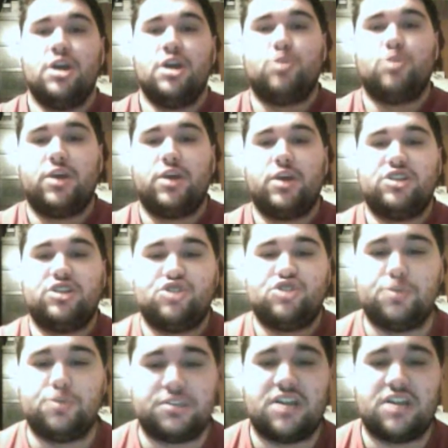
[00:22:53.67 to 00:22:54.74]
to where the
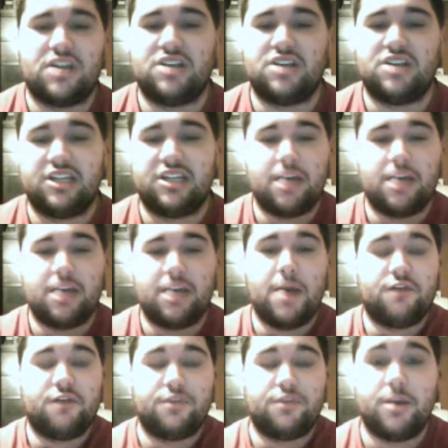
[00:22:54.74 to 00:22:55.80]
superstars can come
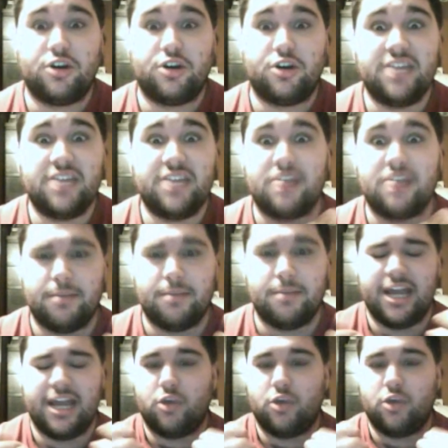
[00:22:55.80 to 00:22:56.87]
out from underneath. I'm
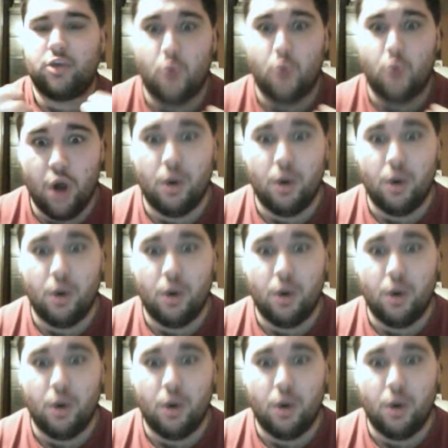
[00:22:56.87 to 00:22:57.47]
like, whoa,